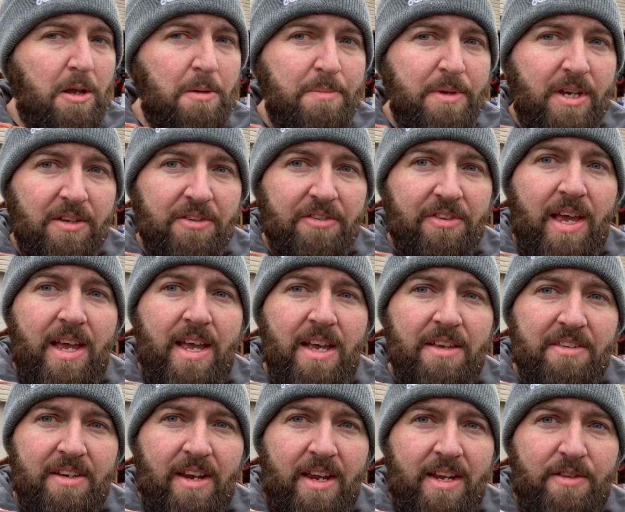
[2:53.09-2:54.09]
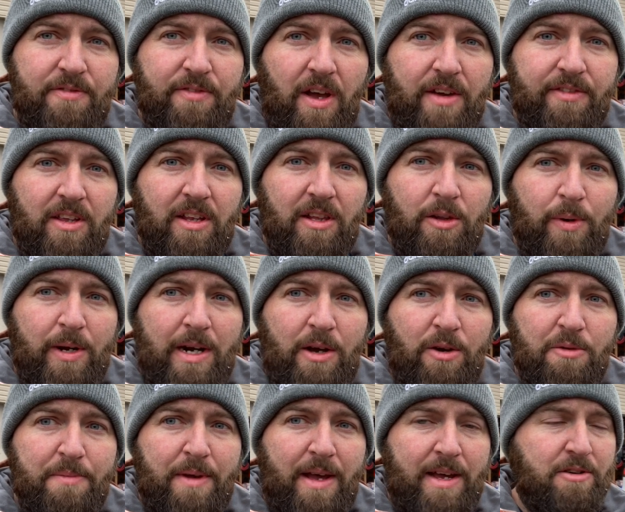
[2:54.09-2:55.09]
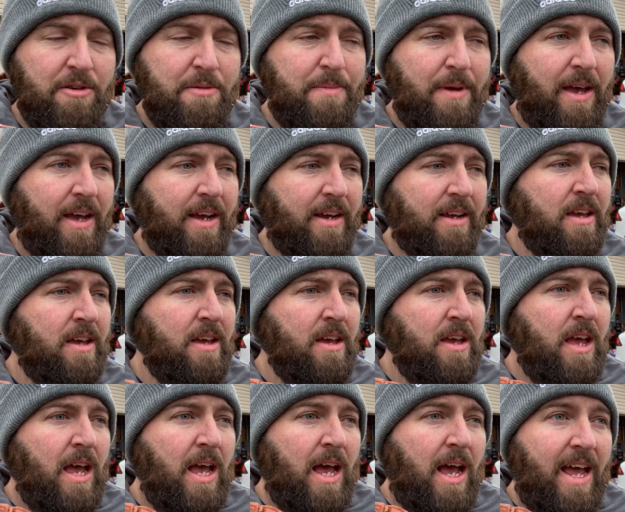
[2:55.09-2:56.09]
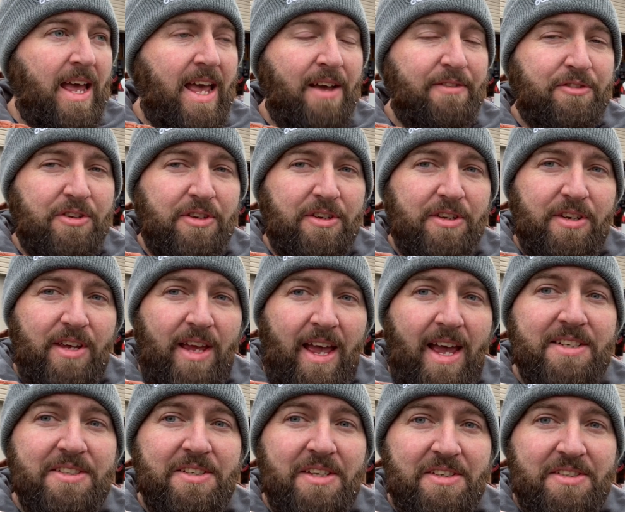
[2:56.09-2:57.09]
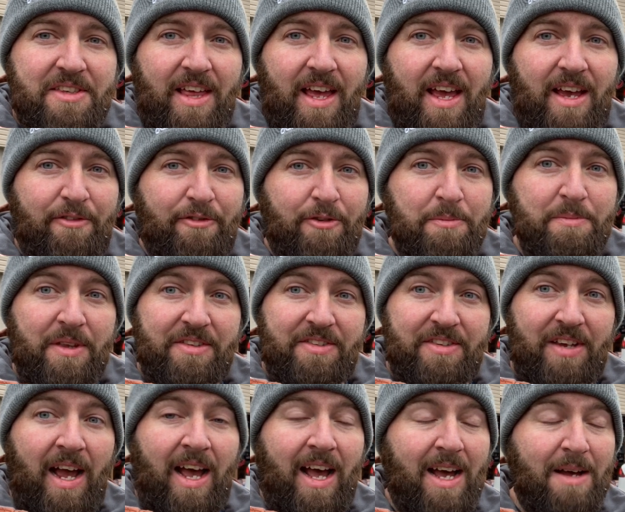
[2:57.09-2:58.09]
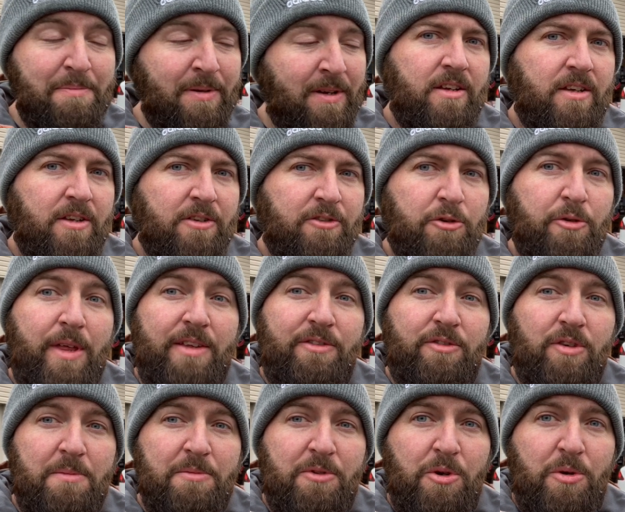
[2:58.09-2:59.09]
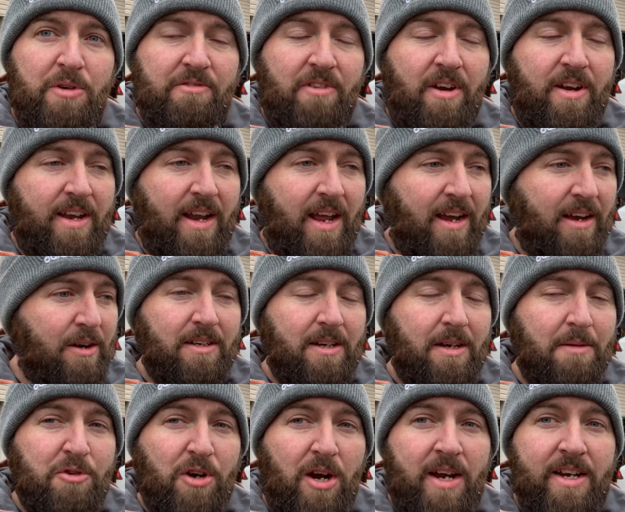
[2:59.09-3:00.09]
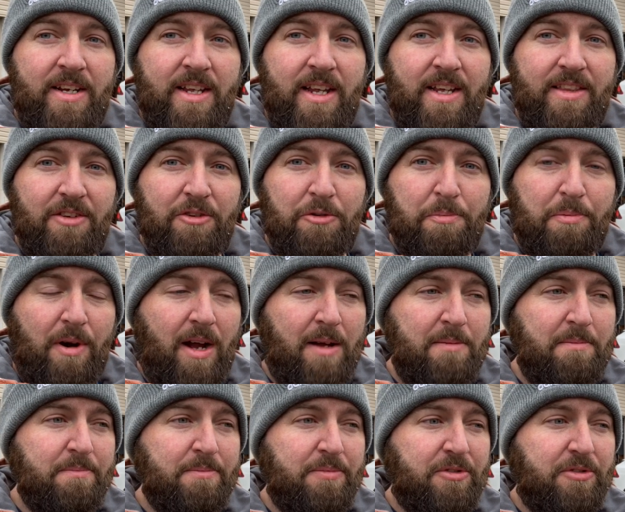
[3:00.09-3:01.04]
because that has an 85 kilowatt hour battery pack, I have to access that from the top. So that's what I'm doing right now. I'm trying to get this problem